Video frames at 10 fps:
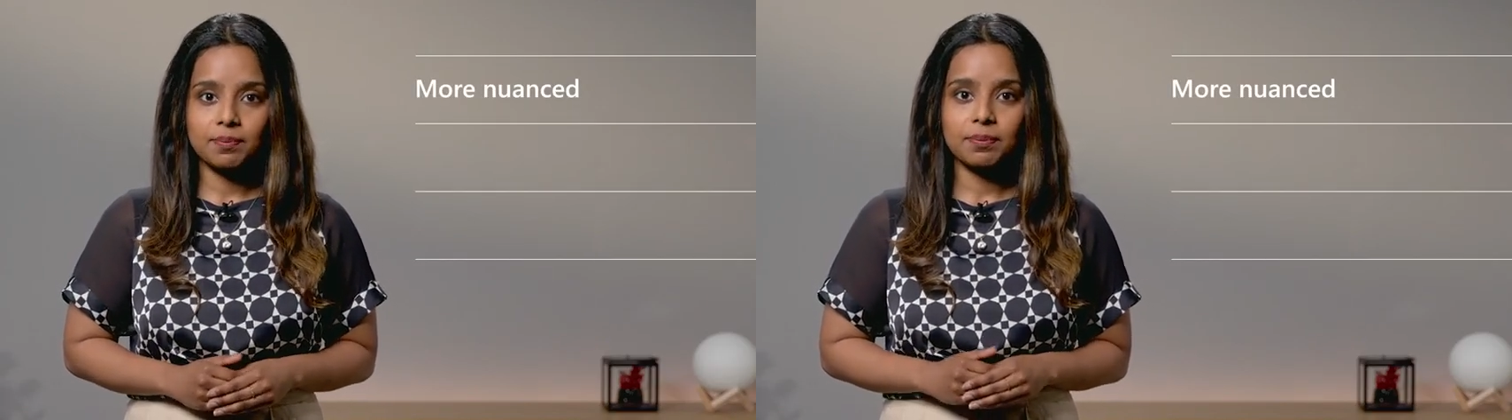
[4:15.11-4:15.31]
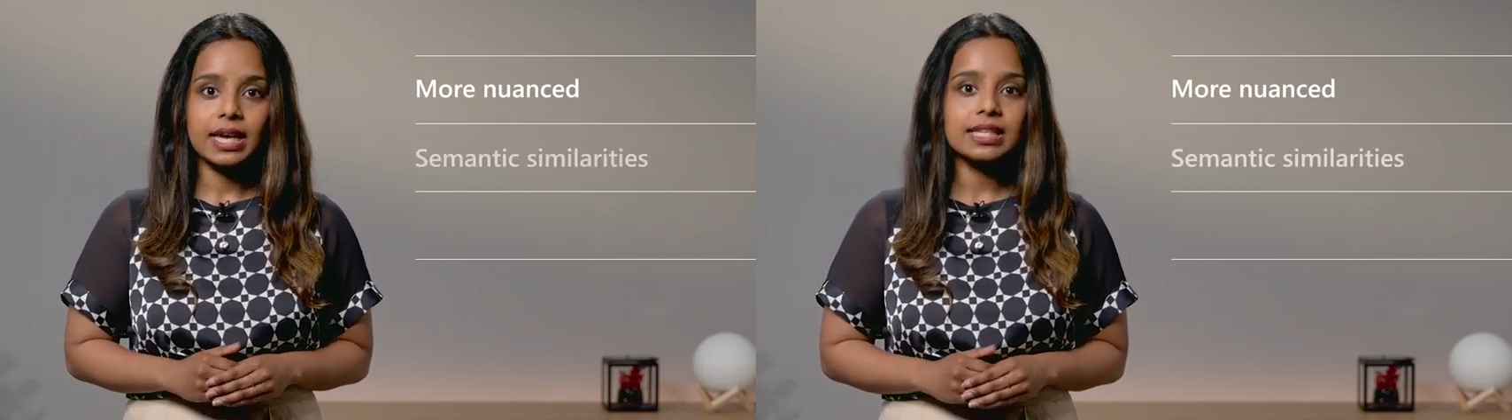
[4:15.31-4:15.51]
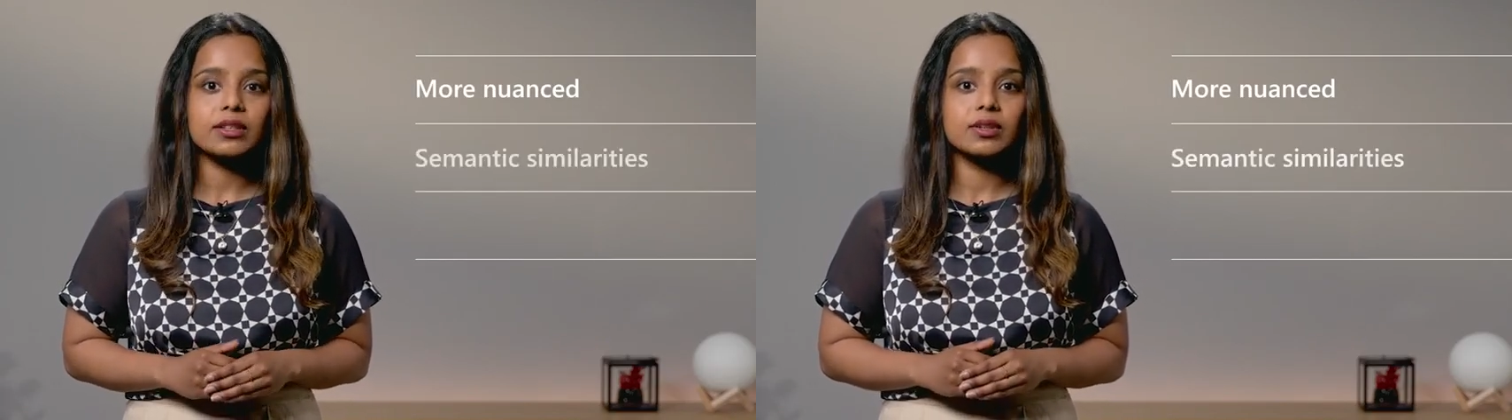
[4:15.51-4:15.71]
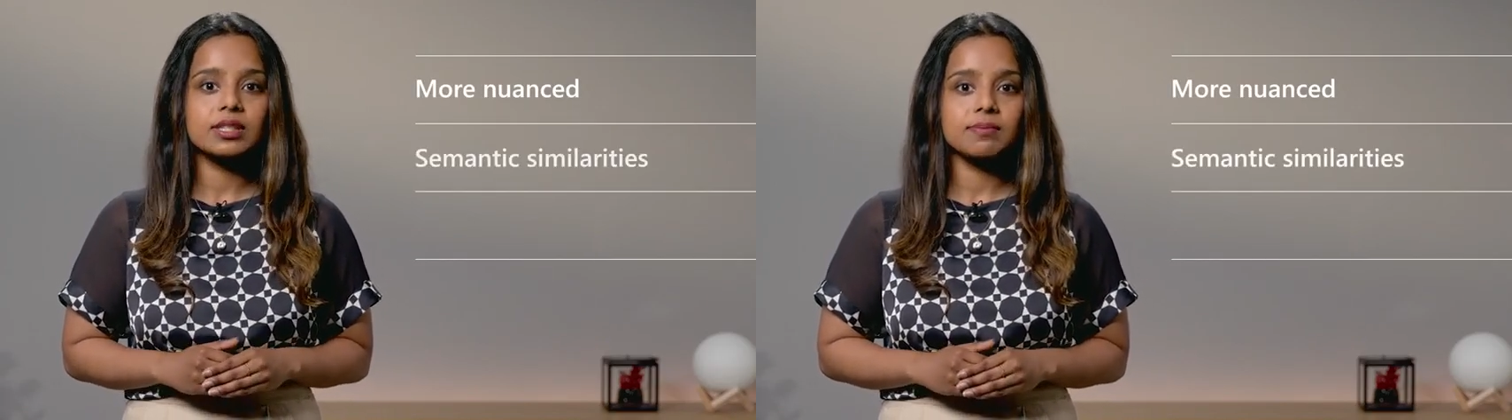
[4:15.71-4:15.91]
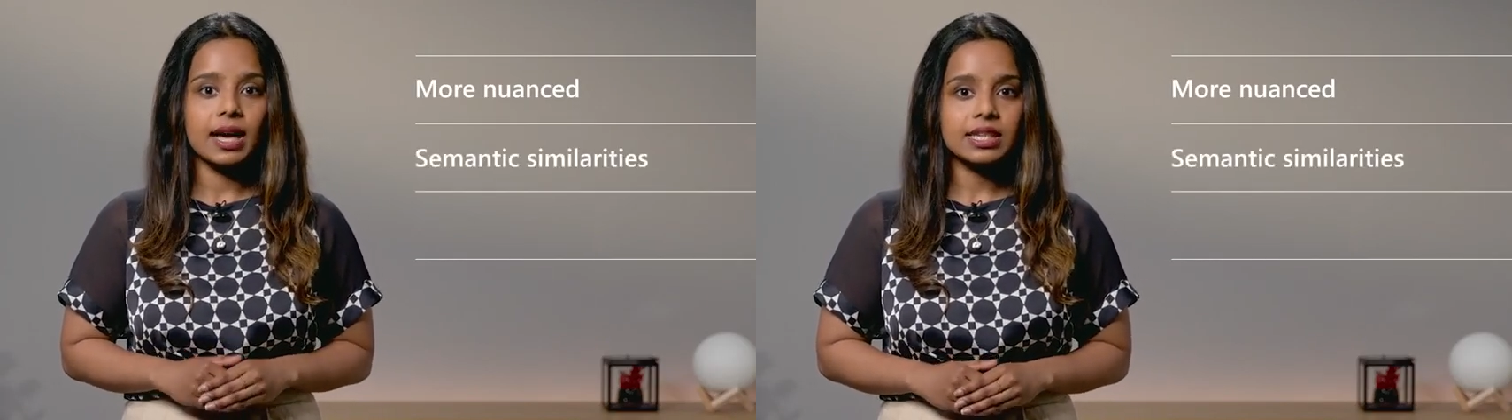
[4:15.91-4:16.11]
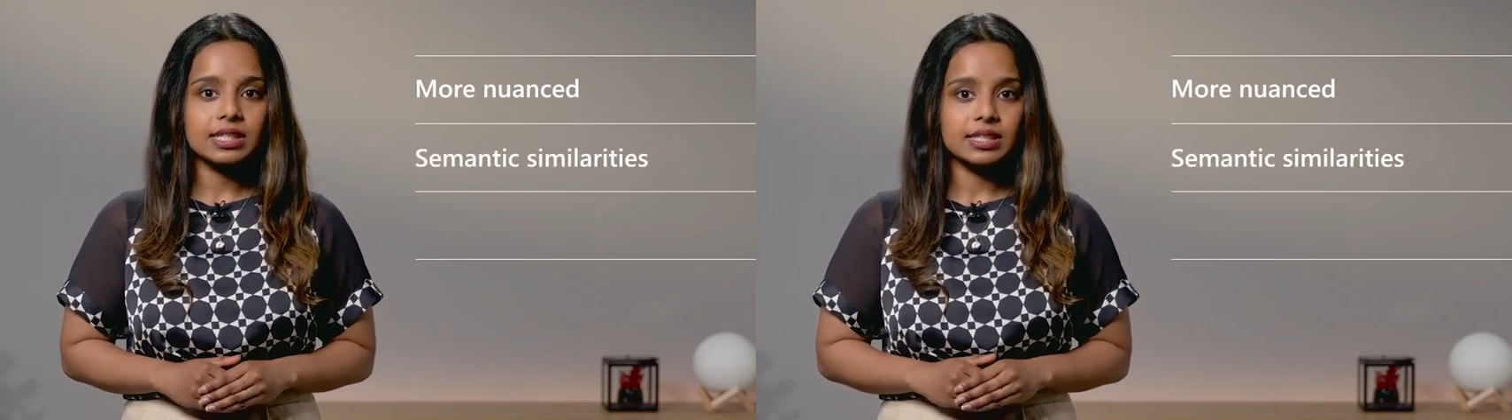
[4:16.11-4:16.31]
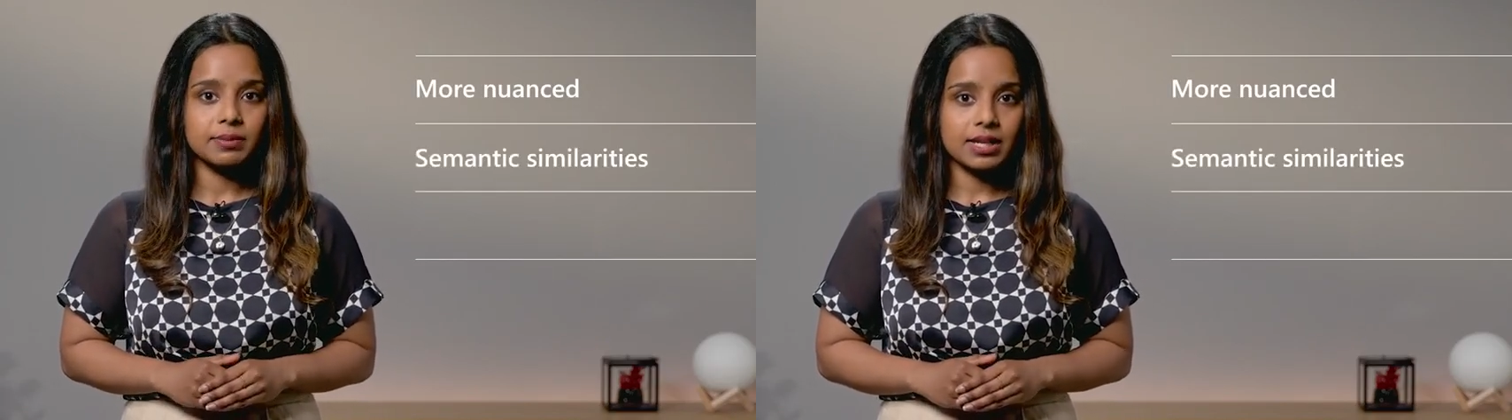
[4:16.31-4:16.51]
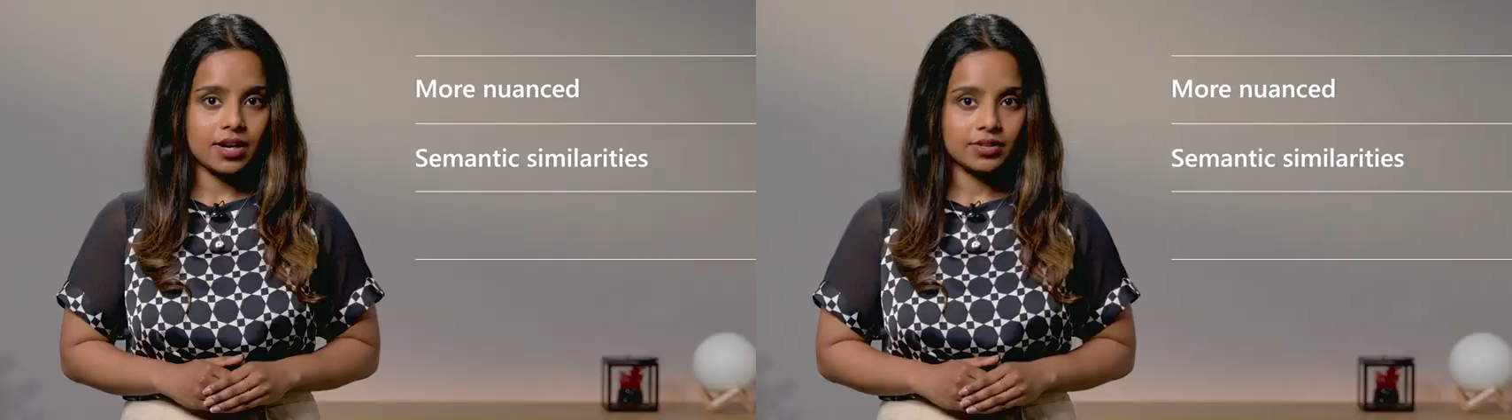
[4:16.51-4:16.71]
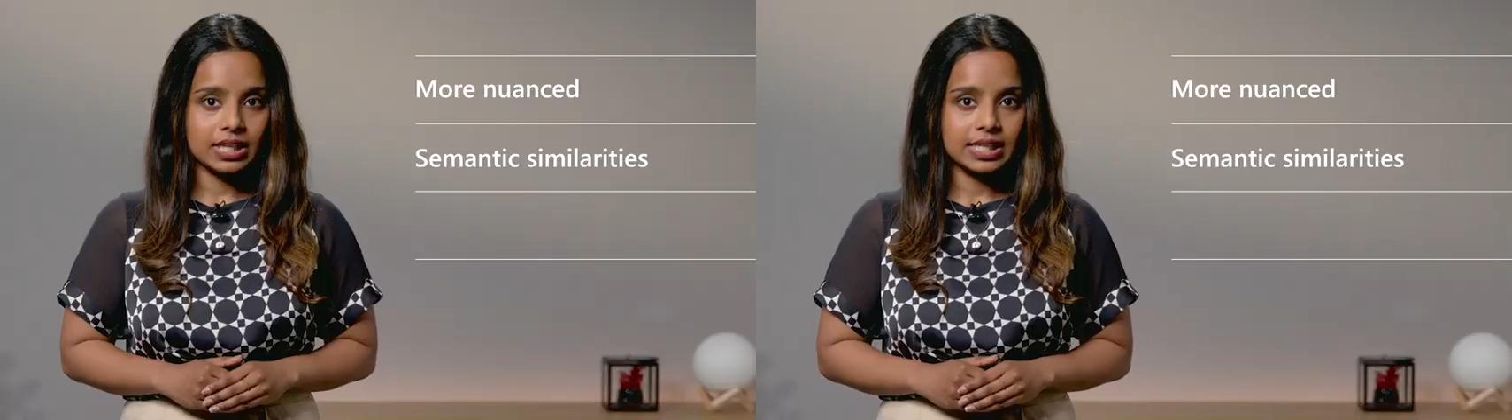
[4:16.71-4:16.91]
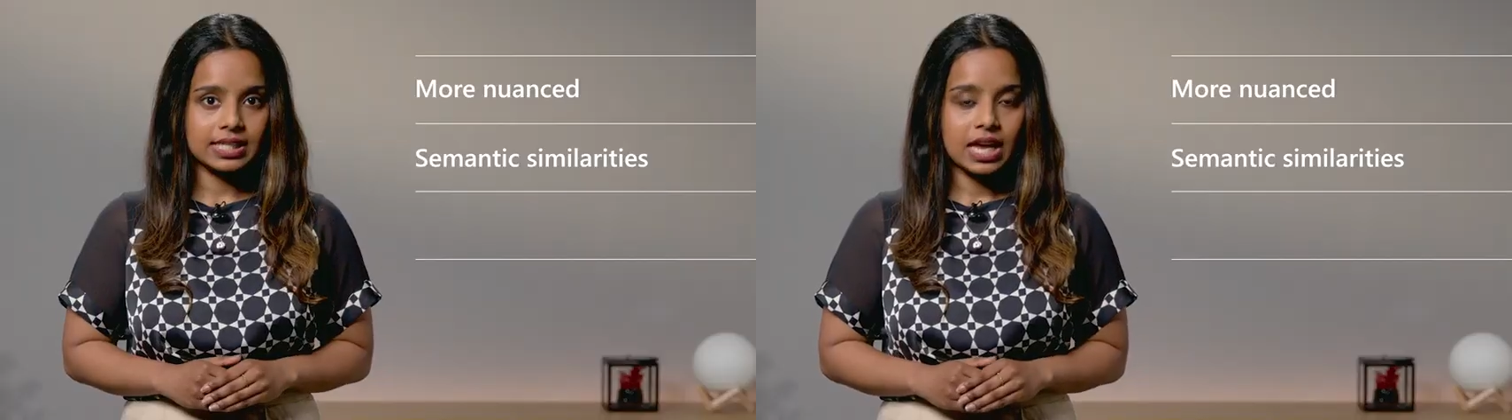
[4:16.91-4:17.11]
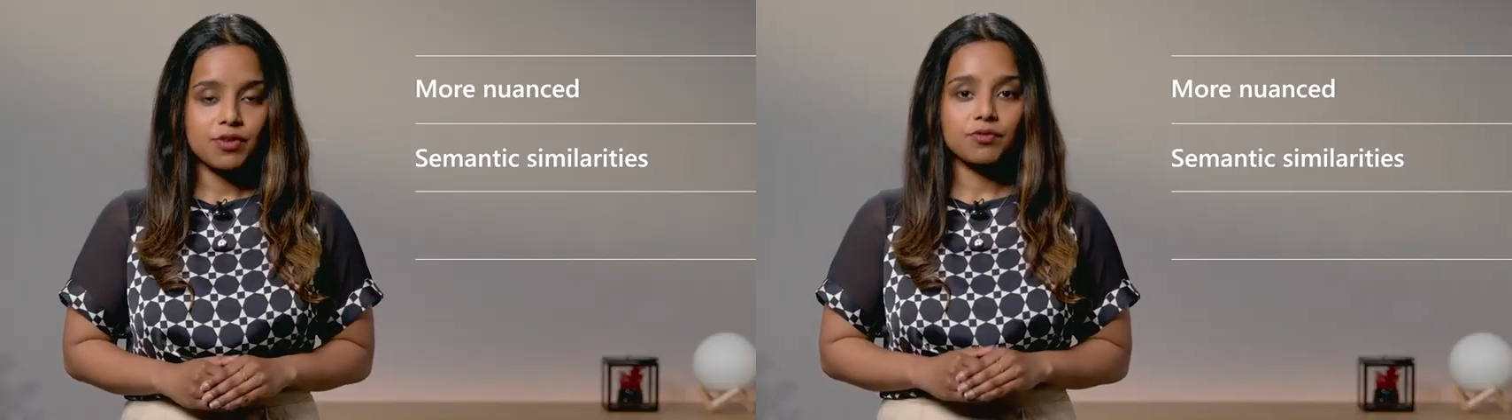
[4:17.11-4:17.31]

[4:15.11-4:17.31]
based on semantic similarities